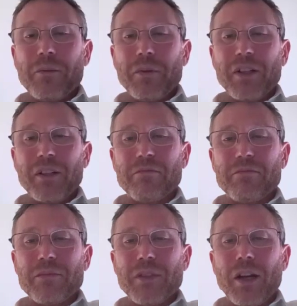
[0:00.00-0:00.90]
I'm going to
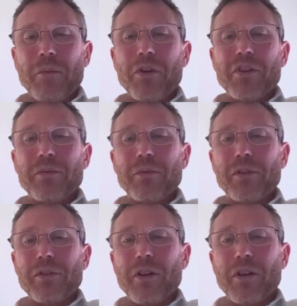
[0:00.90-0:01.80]
kind of put some
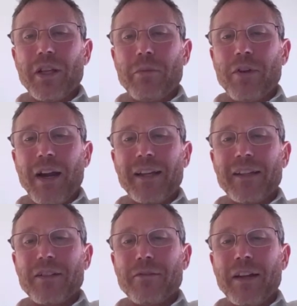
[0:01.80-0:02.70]
curly
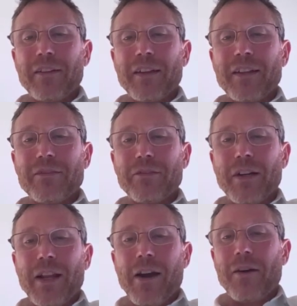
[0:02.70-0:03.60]
brackets around this for
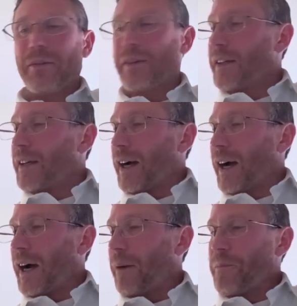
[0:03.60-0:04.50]
now.
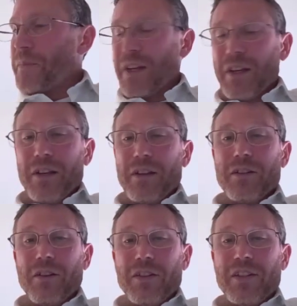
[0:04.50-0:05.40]

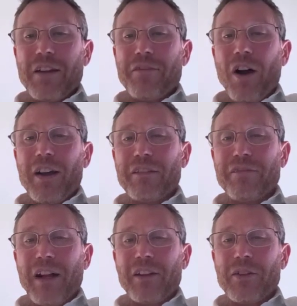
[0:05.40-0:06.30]
So the set of
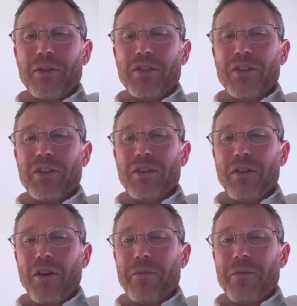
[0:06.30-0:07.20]
eigenvalues
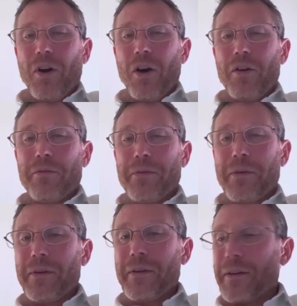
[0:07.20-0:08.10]
of
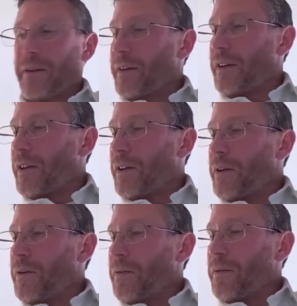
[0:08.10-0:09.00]

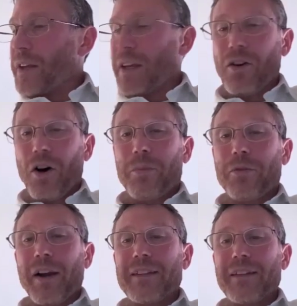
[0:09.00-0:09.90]
the
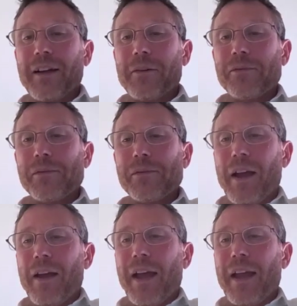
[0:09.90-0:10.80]
operator
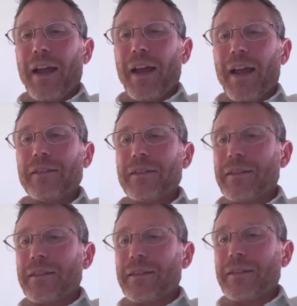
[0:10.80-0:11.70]
A
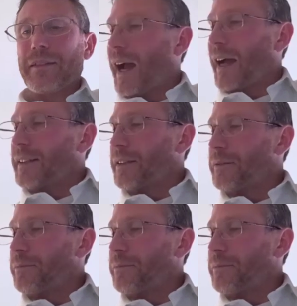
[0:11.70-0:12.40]
hat